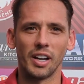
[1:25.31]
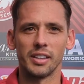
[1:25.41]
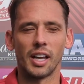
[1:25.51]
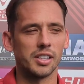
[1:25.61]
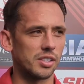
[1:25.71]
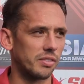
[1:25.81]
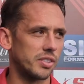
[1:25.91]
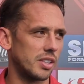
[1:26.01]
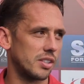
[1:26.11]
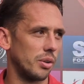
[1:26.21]
foundation. Mm.
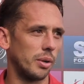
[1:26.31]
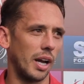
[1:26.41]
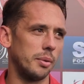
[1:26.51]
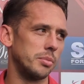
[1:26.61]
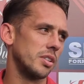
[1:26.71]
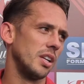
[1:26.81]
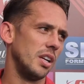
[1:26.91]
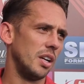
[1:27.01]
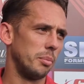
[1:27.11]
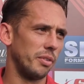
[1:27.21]
Obviously, two games
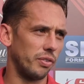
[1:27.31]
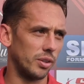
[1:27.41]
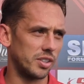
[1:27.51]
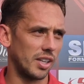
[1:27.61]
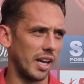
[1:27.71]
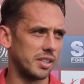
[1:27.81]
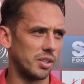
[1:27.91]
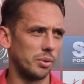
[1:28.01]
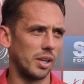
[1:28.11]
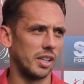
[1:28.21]
before today,
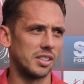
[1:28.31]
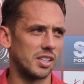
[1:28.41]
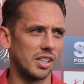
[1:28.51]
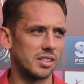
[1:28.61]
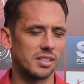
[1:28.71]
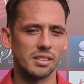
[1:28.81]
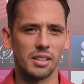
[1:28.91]
two clean sheets.